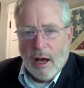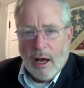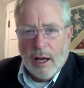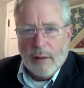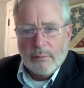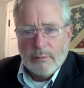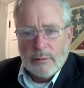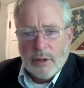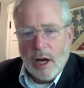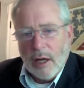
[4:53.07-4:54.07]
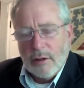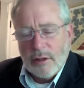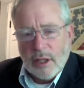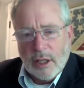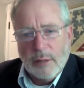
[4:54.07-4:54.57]
Talk to
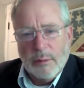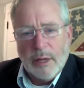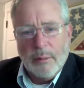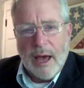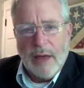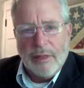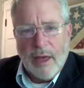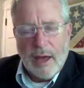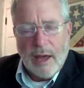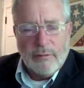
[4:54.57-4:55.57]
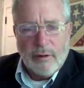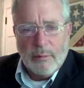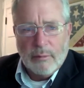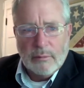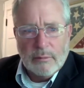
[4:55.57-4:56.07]
us a little bit about that
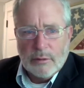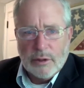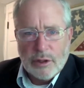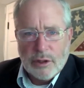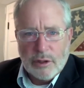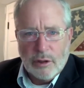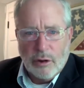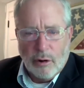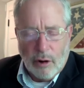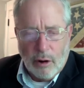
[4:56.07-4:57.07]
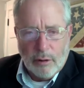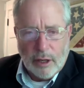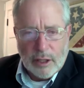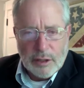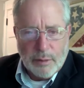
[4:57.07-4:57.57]
from just your own
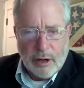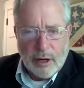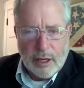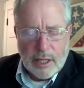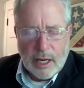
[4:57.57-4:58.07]
experience,